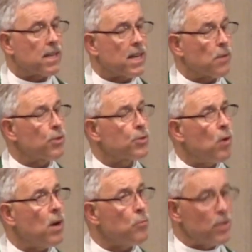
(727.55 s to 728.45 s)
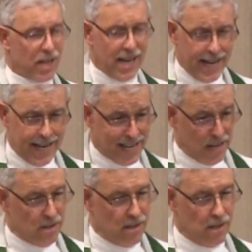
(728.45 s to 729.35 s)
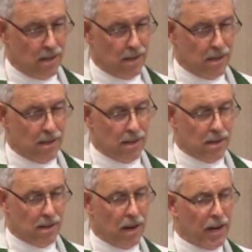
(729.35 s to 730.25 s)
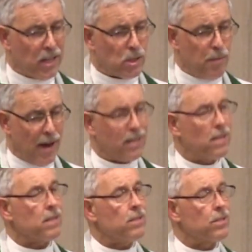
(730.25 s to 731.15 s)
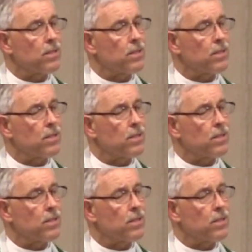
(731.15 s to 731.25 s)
it was what was hidden, unexpected,